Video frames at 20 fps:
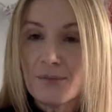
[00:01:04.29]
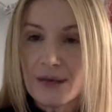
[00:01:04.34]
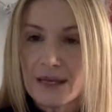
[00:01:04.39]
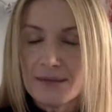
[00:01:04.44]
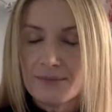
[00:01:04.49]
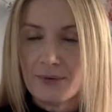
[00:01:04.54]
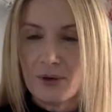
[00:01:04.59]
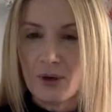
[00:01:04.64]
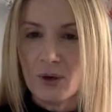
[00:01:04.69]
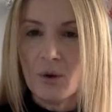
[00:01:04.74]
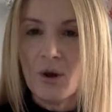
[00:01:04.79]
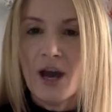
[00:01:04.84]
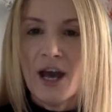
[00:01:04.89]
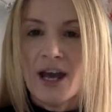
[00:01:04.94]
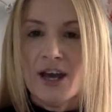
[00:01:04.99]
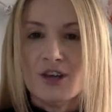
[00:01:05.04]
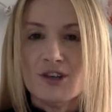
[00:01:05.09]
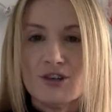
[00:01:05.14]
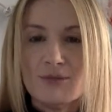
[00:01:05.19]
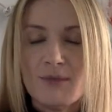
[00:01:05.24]
people,
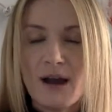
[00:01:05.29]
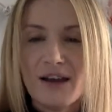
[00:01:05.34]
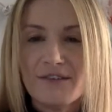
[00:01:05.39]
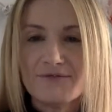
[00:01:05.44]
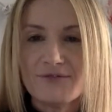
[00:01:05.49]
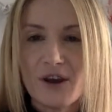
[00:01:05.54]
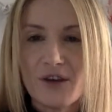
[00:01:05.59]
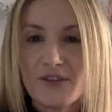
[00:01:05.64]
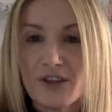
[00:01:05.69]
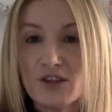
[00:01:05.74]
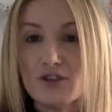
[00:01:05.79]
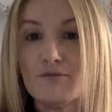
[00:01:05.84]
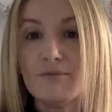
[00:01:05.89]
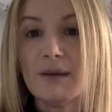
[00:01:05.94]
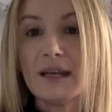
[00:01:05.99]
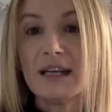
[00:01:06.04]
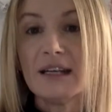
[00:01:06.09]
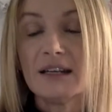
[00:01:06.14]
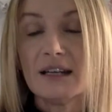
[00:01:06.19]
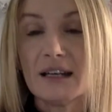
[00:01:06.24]
you might find that you've
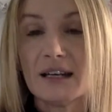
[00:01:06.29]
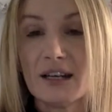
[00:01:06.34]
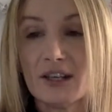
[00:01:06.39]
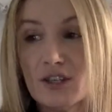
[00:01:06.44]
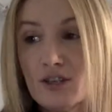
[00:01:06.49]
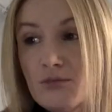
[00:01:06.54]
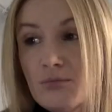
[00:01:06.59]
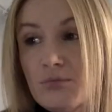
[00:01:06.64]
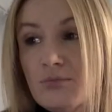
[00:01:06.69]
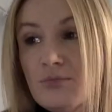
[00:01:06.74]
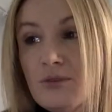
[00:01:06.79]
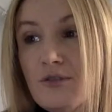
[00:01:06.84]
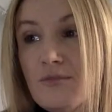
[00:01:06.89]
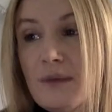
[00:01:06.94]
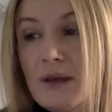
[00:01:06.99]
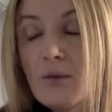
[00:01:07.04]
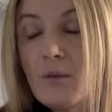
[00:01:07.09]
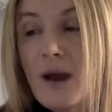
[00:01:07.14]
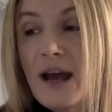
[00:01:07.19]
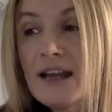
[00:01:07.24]
been uh, you you've
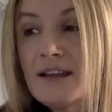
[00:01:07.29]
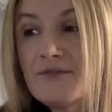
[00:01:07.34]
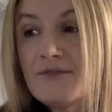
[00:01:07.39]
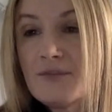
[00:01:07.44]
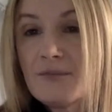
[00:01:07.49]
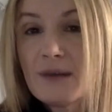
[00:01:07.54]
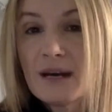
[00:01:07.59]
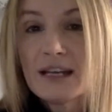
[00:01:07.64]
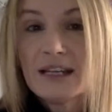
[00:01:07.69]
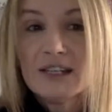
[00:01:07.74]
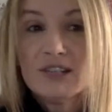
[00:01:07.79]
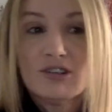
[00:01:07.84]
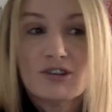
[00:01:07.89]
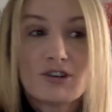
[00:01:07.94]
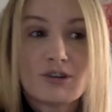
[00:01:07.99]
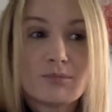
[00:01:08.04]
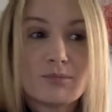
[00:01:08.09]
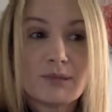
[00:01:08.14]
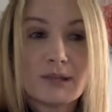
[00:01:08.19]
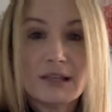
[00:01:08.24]
been waiting for money and you
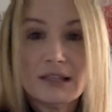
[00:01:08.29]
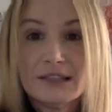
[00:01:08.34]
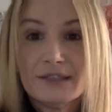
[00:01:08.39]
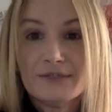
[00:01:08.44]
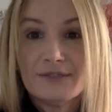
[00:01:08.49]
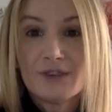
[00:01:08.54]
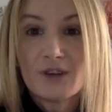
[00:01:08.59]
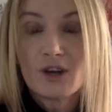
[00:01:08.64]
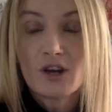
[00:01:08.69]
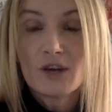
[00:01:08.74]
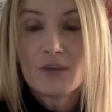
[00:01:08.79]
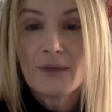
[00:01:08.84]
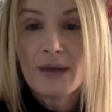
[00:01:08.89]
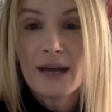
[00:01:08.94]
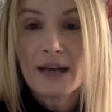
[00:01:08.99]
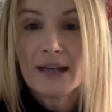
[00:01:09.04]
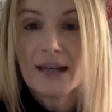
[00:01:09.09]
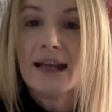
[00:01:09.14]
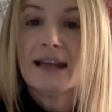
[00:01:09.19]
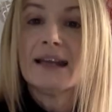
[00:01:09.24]
completely forgot
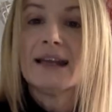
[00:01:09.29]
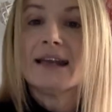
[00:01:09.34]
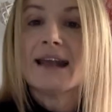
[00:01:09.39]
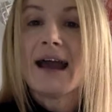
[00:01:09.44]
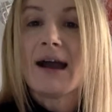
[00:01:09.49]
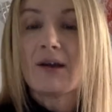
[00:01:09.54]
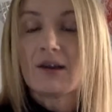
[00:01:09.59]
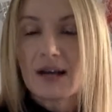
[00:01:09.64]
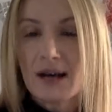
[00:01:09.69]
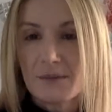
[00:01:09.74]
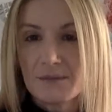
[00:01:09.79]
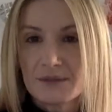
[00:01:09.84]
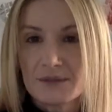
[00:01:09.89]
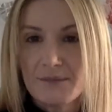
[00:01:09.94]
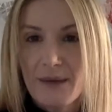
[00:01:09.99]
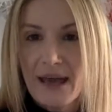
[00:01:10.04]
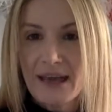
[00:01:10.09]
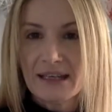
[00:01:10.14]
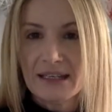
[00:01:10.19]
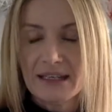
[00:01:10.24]
about it, and it now comes
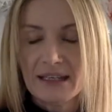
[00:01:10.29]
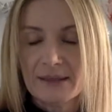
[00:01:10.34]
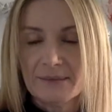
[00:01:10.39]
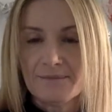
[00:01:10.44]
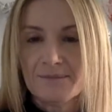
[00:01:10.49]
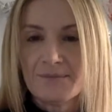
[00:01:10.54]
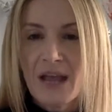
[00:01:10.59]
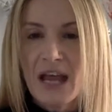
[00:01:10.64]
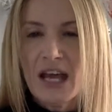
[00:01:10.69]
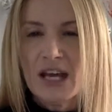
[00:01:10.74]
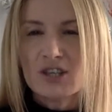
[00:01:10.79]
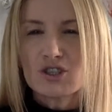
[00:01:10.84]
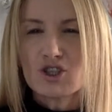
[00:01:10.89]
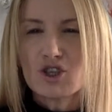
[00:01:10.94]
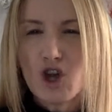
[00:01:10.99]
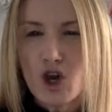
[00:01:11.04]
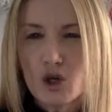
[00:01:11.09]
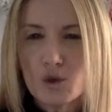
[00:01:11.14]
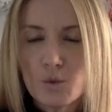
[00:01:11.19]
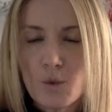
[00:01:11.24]
back in
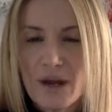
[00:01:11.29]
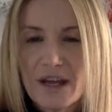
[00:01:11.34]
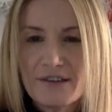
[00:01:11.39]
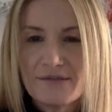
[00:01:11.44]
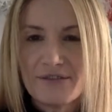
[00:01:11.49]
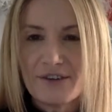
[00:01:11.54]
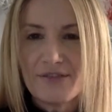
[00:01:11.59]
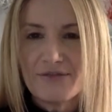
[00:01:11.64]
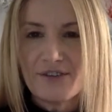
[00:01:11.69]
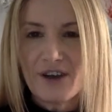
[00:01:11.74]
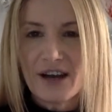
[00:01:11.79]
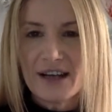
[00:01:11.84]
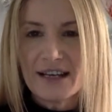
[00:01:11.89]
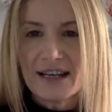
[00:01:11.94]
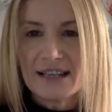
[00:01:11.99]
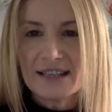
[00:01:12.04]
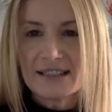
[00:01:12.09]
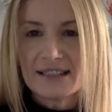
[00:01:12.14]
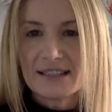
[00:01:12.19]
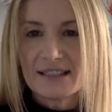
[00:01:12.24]
Good week for
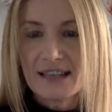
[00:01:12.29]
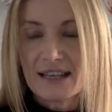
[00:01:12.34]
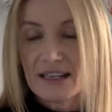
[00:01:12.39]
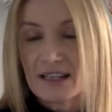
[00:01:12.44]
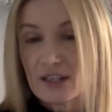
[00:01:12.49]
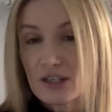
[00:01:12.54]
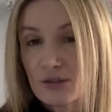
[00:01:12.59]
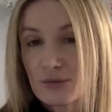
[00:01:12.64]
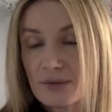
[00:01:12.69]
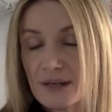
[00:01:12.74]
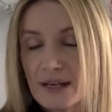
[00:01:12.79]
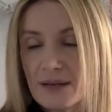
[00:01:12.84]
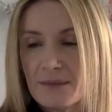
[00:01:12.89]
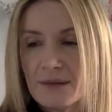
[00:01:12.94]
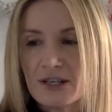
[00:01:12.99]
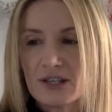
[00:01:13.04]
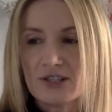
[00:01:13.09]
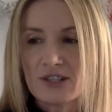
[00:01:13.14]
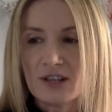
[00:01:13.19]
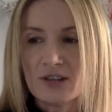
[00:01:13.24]
finances and in career
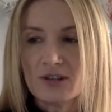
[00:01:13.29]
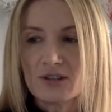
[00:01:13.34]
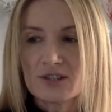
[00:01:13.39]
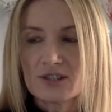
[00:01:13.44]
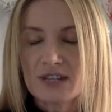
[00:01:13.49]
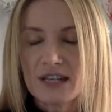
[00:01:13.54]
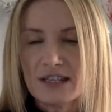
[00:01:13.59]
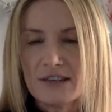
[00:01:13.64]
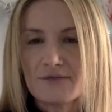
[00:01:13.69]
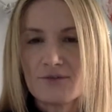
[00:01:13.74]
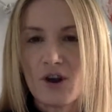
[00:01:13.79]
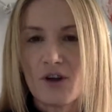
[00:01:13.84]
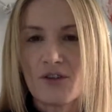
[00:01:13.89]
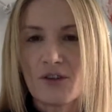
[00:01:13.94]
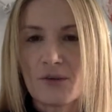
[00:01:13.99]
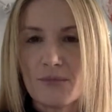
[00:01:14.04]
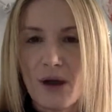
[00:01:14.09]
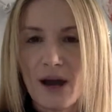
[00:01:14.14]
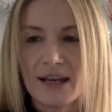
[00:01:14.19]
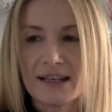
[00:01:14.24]
because it looks like you've got
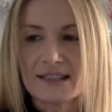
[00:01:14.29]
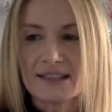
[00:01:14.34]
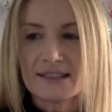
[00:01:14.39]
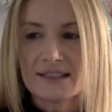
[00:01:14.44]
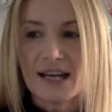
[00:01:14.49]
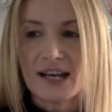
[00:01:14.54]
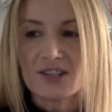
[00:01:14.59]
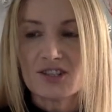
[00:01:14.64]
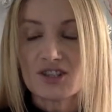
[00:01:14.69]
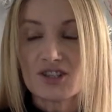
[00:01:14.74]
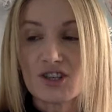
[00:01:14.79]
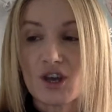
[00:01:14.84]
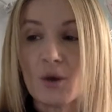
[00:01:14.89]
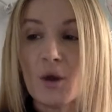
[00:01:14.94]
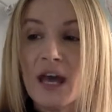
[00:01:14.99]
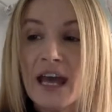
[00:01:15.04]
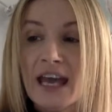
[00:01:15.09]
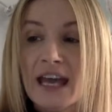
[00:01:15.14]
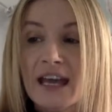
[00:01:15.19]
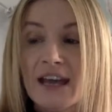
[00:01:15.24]
the Midas touch. So
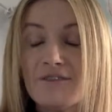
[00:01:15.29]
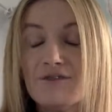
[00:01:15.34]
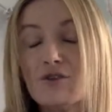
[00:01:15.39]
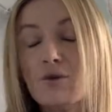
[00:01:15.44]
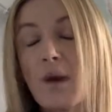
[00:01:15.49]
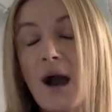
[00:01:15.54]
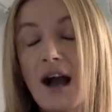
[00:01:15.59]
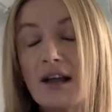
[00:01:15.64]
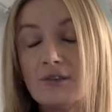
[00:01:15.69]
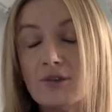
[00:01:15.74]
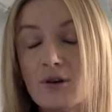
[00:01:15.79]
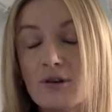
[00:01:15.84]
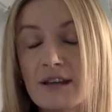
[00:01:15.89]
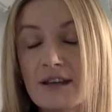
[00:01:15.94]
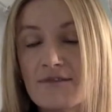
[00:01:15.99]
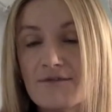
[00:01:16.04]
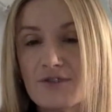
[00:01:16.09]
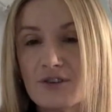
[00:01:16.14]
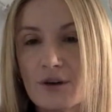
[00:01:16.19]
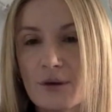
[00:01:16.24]
if you are
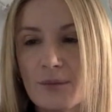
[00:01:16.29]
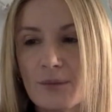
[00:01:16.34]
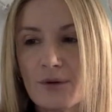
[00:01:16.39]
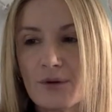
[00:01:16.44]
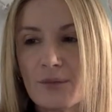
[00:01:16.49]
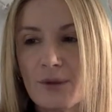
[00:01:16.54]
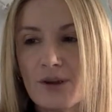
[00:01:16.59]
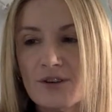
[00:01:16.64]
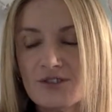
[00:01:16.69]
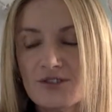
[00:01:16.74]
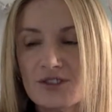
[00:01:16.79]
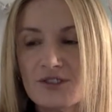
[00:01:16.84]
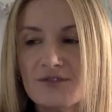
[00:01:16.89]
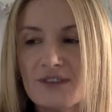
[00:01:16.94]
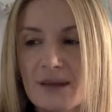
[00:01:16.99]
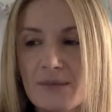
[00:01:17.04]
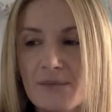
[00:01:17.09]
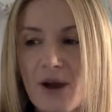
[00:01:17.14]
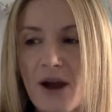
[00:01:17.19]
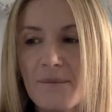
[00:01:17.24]
looking for a promotion,
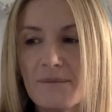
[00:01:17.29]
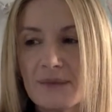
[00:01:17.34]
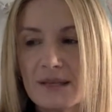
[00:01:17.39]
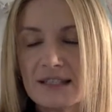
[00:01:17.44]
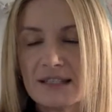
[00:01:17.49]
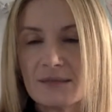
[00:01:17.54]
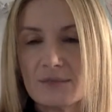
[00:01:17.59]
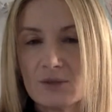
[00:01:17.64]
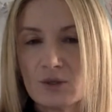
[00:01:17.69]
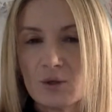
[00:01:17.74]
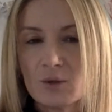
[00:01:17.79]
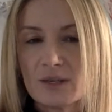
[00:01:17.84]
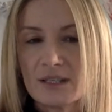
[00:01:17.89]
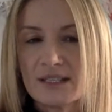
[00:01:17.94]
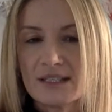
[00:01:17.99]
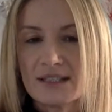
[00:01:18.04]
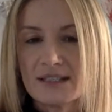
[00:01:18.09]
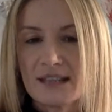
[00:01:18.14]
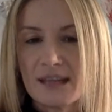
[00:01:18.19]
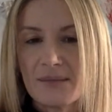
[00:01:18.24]
there might be some
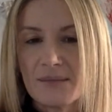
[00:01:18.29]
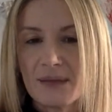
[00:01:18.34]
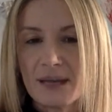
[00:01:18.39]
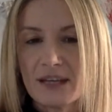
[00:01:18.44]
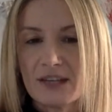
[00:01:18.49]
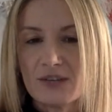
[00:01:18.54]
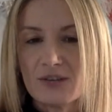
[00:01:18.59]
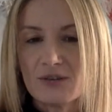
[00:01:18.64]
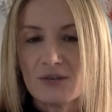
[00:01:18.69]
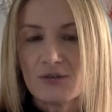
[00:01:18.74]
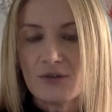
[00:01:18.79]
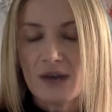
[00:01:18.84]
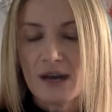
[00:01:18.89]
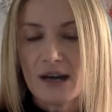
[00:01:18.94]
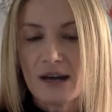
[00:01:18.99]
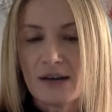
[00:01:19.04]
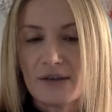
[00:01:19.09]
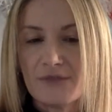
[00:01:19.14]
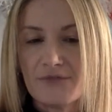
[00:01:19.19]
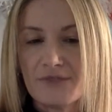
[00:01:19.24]
noises that make you
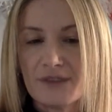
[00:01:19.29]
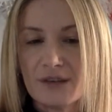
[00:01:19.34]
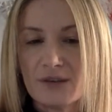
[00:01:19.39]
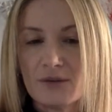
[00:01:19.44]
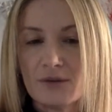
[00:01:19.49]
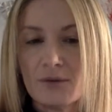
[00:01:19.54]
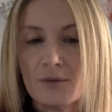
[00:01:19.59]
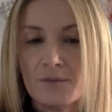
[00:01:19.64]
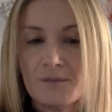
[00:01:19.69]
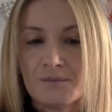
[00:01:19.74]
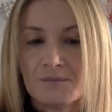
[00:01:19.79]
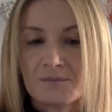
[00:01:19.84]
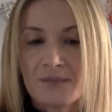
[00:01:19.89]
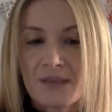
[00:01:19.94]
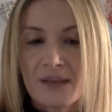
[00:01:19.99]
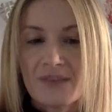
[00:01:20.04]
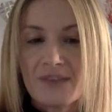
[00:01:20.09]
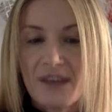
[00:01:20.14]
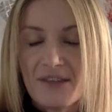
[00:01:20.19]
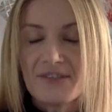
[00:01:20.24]
uh, feel
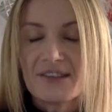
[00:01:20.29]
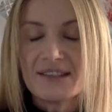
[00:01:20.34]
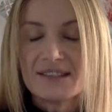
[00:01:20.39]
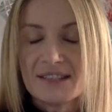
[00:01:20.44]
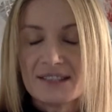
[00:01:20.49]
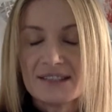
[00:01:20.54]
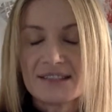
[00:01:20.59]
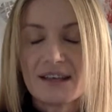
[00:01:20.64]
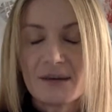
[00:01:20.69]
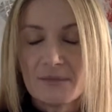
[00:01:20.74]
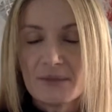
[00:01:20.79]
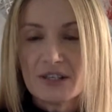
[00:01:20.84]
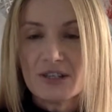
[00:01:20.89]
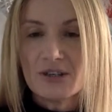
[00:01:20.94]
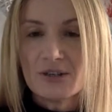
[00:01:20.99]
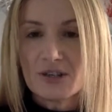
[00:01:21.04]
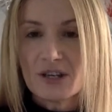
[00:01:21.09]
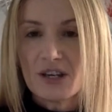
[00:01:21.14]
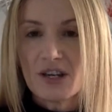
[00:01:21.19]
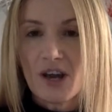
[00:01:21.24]
that this is something
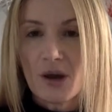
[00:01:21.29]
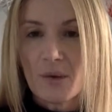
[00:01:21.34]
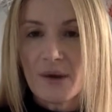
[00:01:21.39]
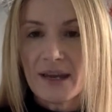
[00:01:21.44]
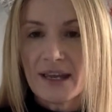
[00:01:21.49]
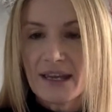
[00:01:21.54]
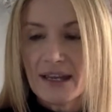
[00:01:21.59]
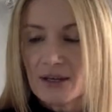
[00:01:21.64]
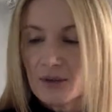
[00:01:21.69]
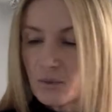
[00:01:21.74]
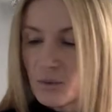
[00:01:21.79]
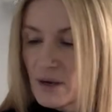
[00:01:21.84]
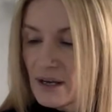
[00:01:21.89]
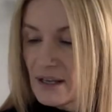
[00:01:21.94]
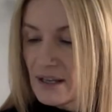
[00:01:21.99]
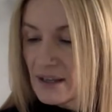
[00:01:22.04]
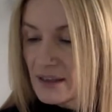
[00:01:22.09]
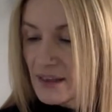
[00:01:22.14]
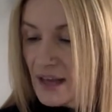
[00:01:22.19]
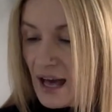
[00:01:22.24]
you can go ahead
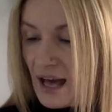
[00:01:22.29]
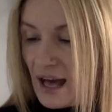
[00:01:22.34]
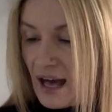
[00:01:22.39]
with.